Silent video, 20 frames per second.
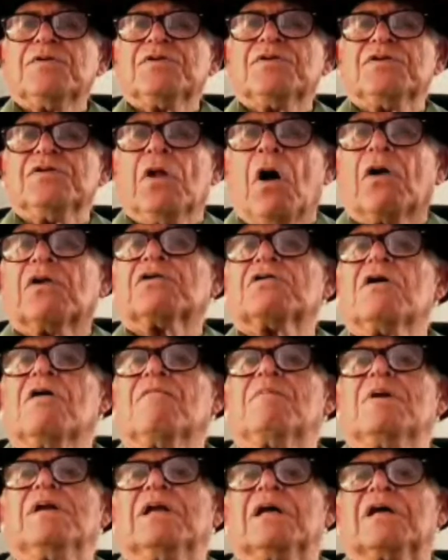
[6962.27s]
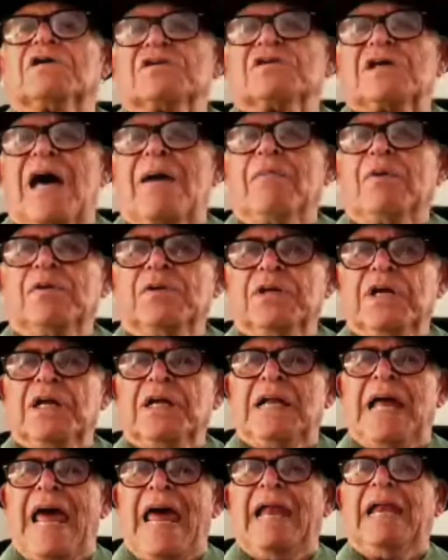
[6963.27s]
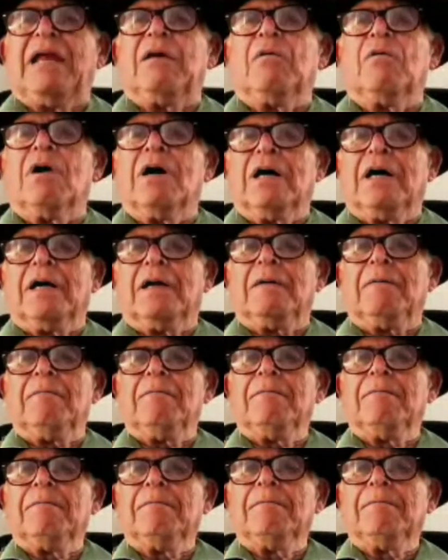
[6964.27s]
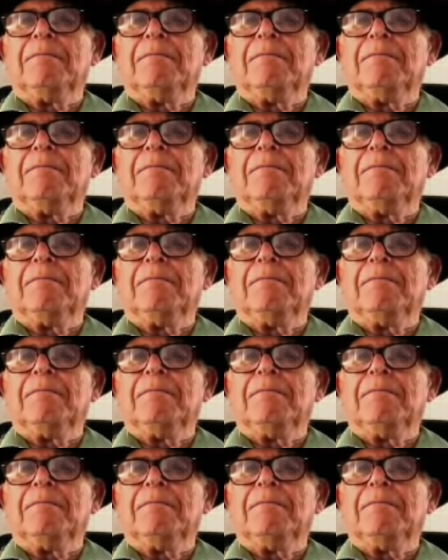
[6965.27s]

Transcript: seems not to have been examined in any way.